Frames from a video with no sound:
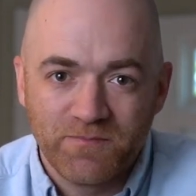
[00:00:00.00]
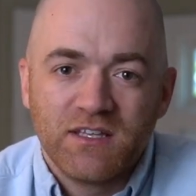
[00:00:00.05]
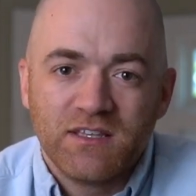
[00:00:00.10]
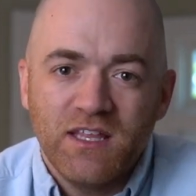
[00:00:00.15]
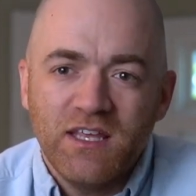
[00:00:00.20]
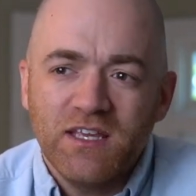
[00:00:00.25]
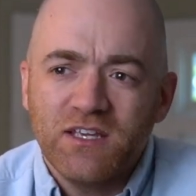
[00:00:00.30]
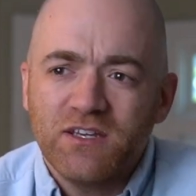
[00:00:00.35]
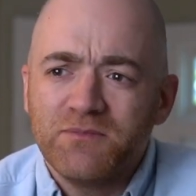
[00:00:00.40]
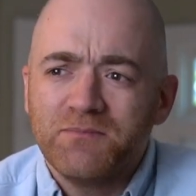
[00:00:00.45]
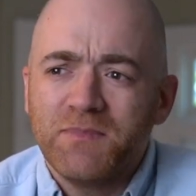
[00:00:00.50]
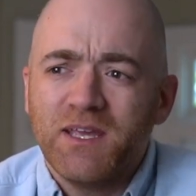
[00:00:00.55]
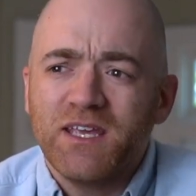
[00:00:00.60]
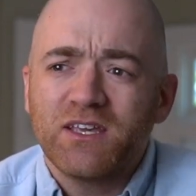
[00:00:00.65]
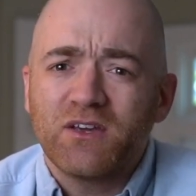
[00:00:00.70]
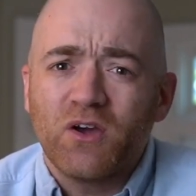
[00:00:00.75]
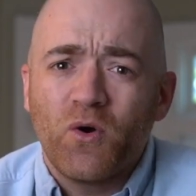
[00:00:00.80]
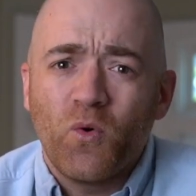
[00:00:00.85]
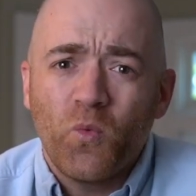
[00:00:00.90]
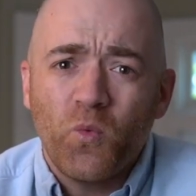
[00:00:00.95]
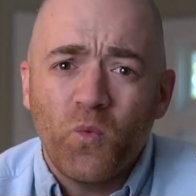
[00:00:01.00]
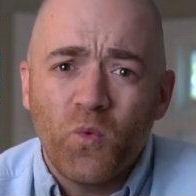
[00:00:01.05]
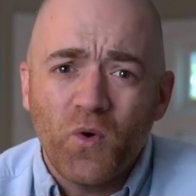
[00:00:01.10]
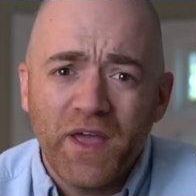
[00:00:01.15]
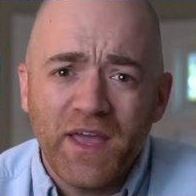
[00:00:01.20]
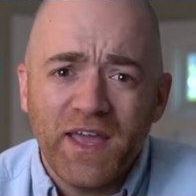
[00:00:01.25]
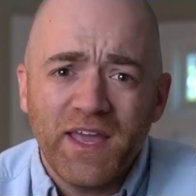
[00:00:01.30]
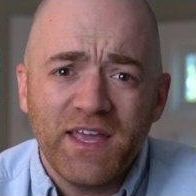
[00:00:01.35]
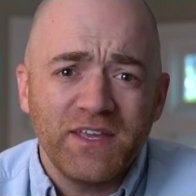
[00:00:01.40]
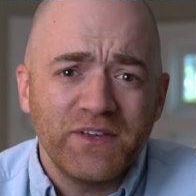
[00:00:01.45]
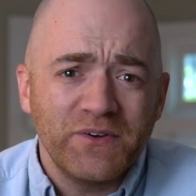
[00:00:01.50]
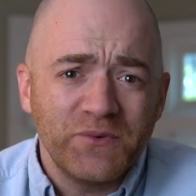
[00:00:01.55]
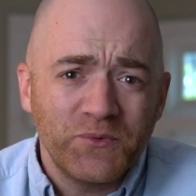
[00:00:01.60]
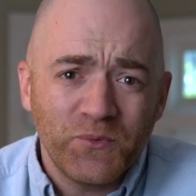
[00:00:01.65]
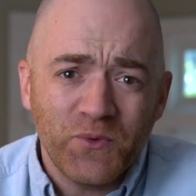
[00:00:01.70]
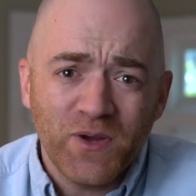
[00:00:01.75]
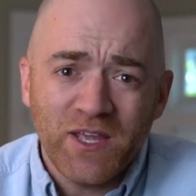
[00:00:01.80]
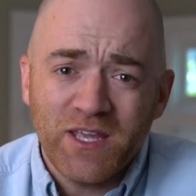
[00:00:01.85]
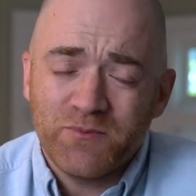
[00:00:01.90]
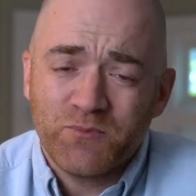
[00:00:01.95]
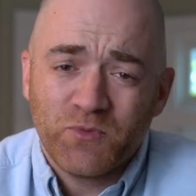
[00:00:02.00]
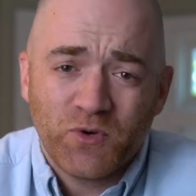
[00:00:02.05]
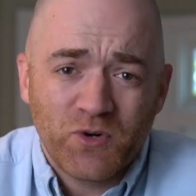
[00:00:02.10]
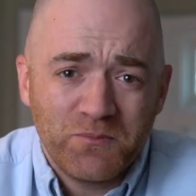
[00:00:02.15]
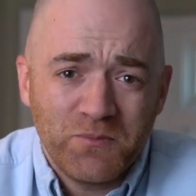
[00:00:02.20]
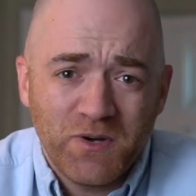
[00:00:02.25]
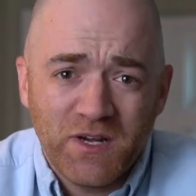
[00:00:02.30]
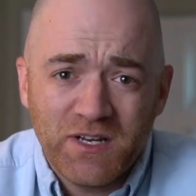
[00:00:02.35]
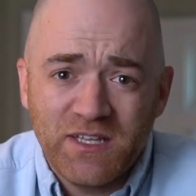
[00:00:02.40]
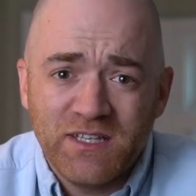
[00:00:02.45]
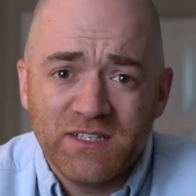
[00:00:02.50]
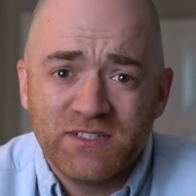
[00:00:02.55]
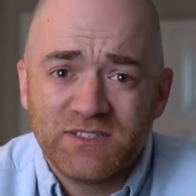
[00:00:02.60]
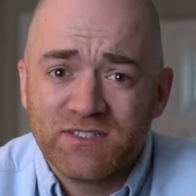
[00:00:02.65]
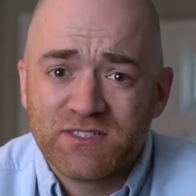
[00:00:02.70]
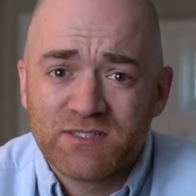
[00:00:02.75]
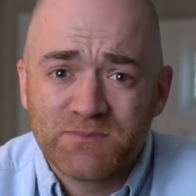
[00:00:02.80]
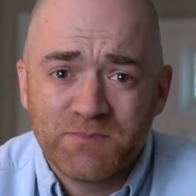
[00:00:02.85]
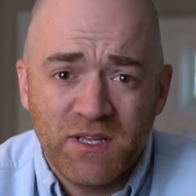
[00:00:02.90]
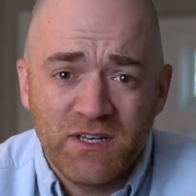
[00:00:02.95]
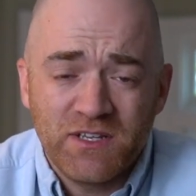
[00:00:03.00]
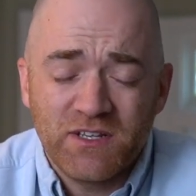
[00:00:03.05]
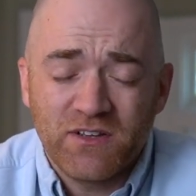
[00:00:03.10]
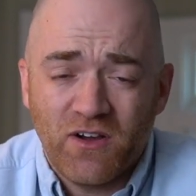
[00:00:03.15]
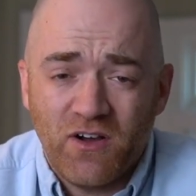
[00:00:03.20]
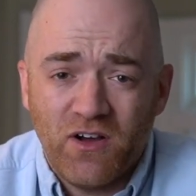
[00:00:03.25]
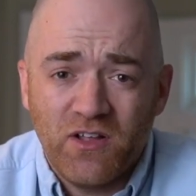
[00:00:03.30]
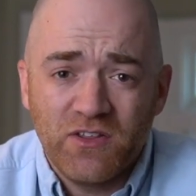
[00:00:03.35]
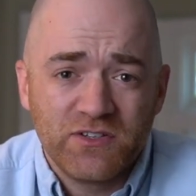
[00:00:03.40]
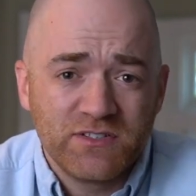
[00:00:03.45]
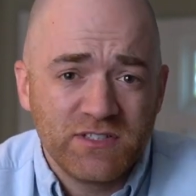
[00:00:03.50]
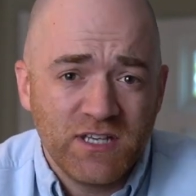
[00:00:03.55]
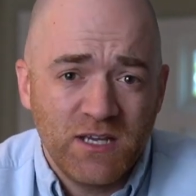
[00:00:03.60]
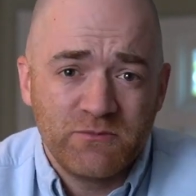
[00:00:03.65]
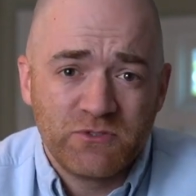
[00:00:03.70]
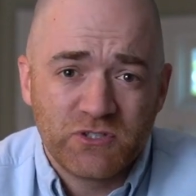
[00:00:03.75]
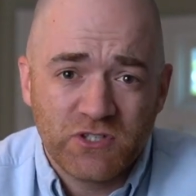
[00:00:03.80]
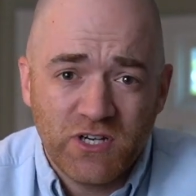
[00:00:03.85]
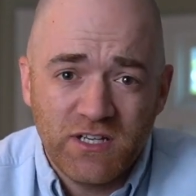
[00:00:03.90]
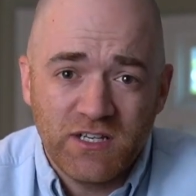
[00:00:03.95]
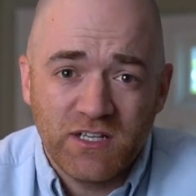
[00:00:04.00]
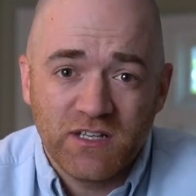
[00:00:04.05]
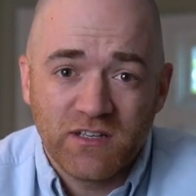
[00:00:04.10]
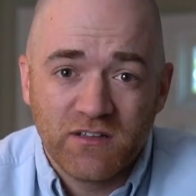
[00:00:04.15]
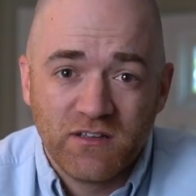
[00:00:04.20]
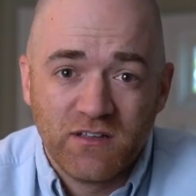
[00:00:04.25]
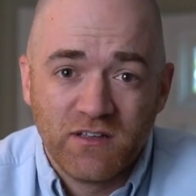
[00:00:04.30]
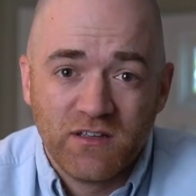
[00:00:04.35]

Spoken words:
They could make way more money just spending all their time trading.